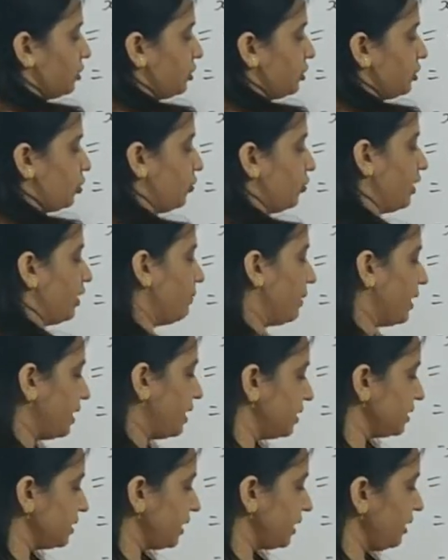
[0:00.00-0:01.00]
to 1 minus
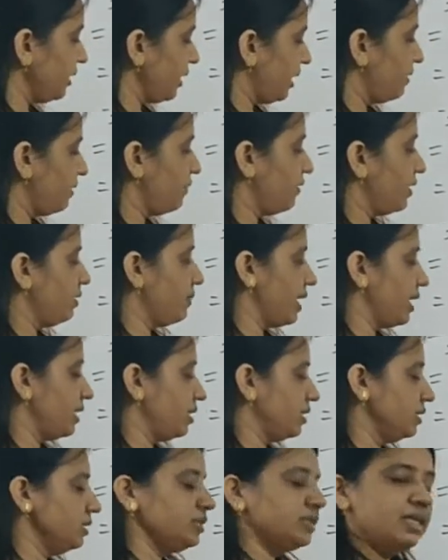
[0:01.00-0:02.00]
n and 1
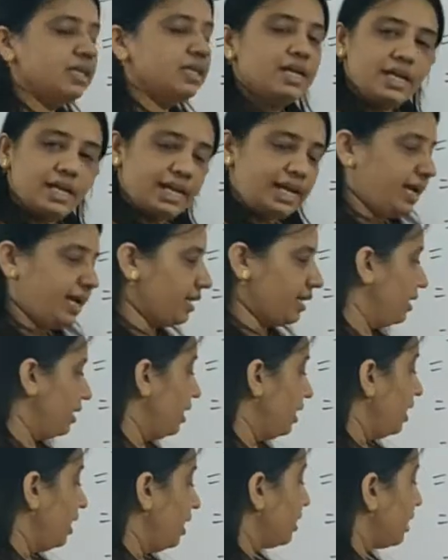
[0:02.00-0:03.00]
minus n.
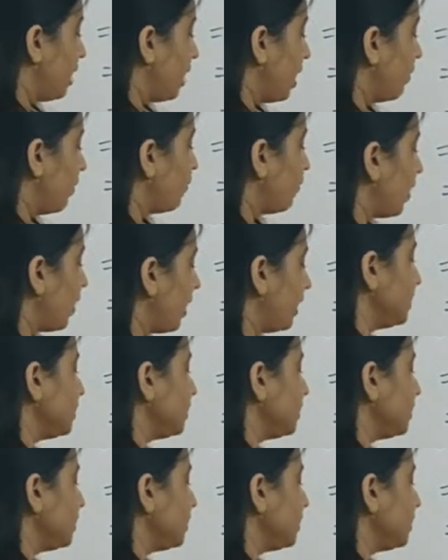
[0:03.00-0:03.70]
Now what is